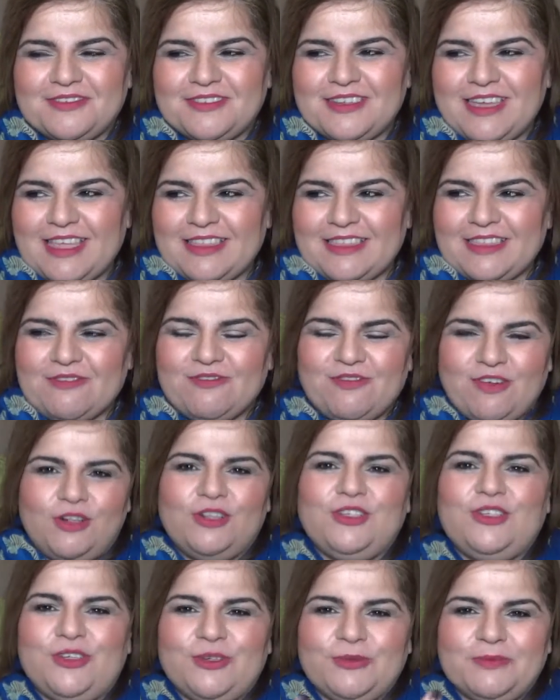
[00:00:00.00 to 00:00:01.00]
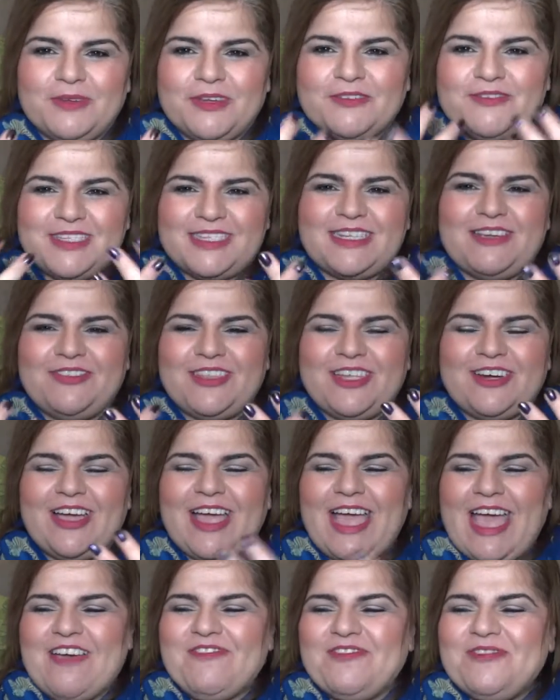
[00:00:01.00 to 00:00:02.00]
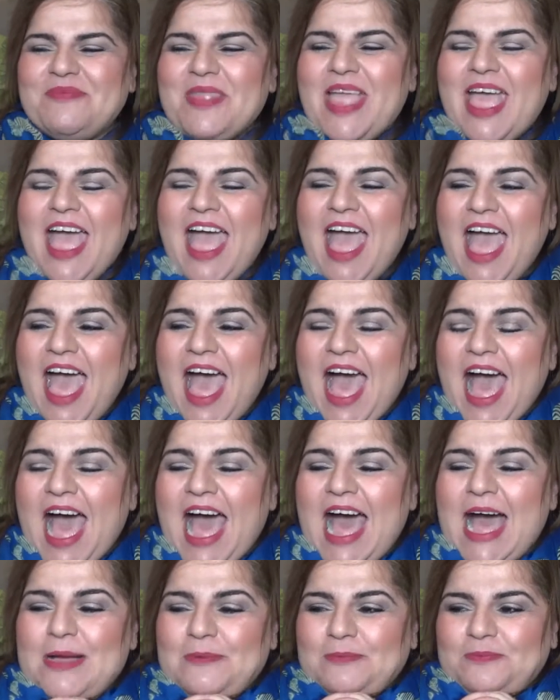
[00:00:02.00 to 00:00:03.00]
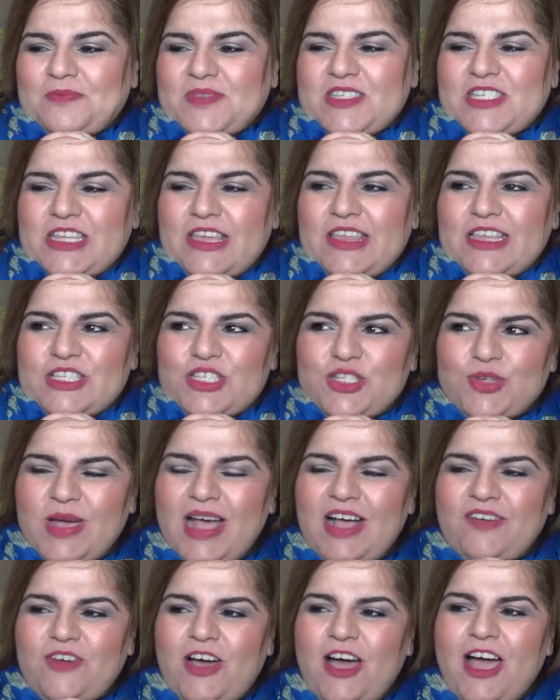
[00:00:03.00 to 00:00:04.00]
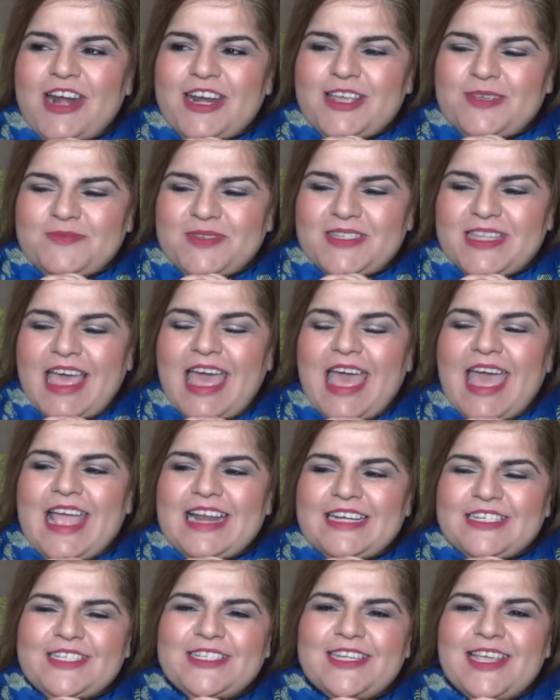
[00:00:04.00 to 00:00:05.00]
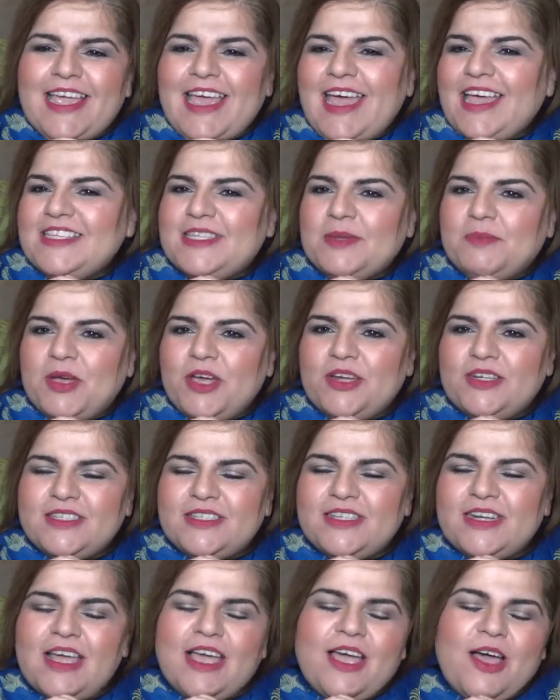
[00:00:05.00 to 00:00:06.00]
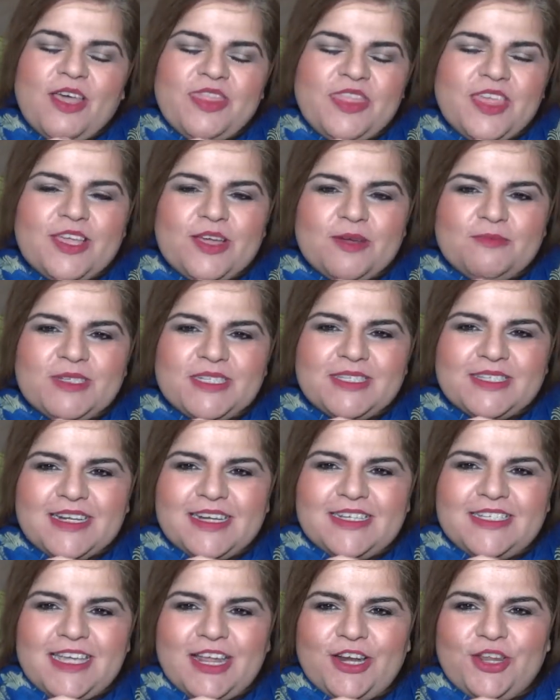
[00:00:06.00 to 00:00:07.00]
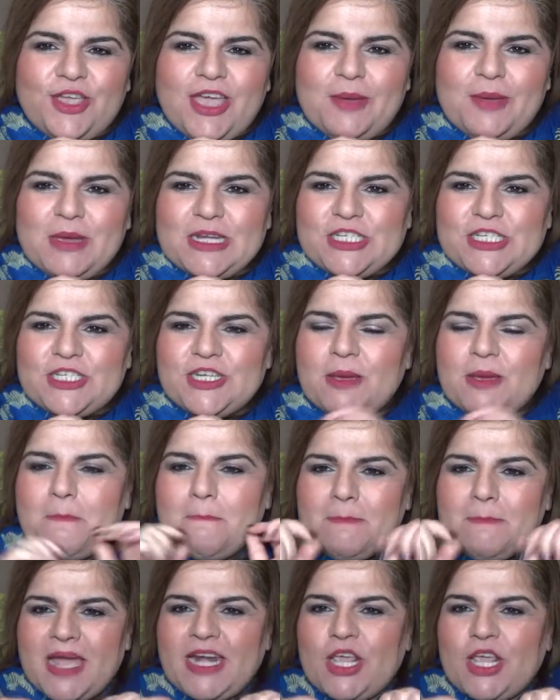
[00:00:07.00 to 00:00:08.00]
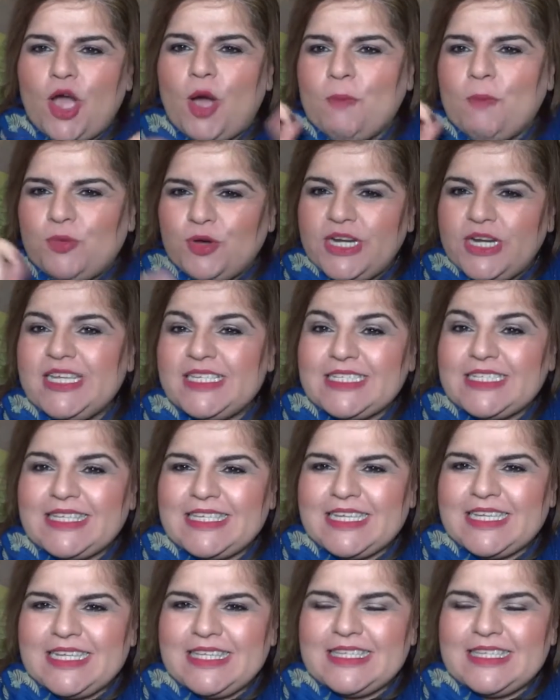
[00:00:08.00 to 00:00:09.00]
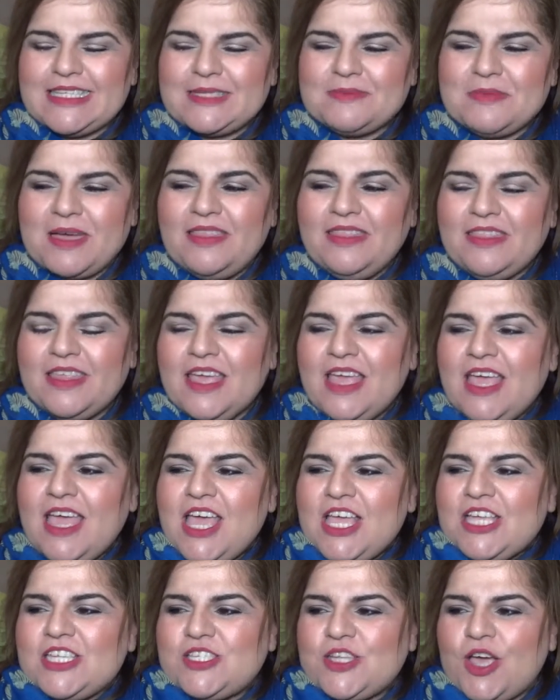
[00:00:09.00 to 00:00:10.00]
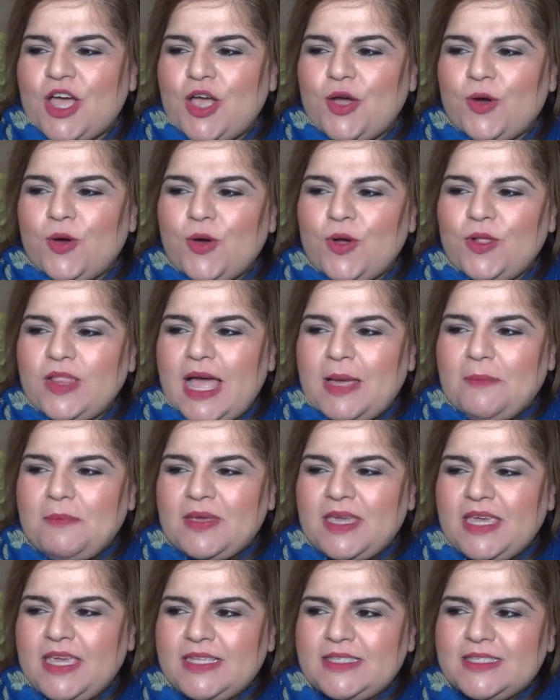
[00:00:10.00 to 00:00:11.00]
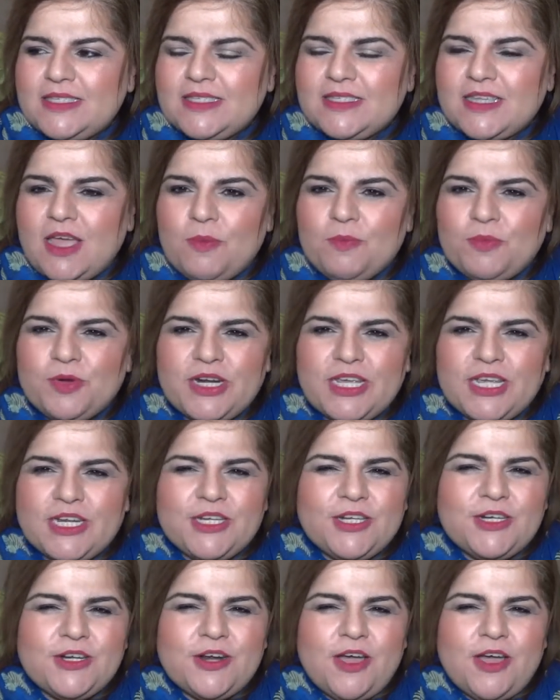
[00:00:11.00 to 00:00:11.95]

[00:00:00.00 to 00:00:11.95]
and the volume of stuff that I have. So it's 12 items, and as a bonus today, I think I'm just going to tell you how much money I'm putting into the kitty this month. So all up, I'm putting in